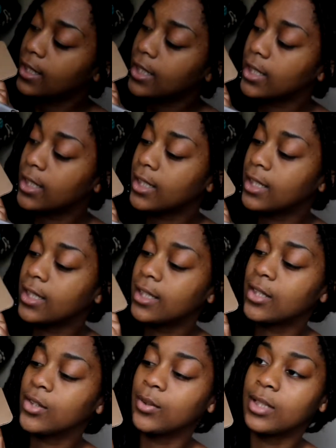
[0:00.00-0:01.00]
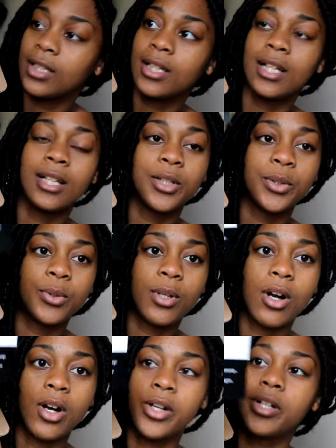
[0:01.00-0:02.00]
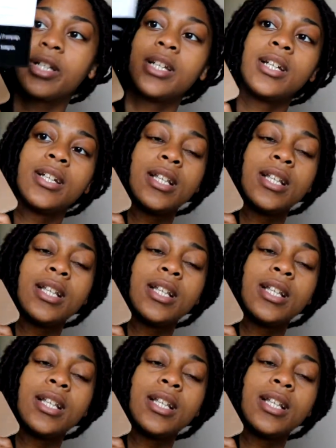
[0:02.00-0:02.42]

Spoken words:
And you get a little card here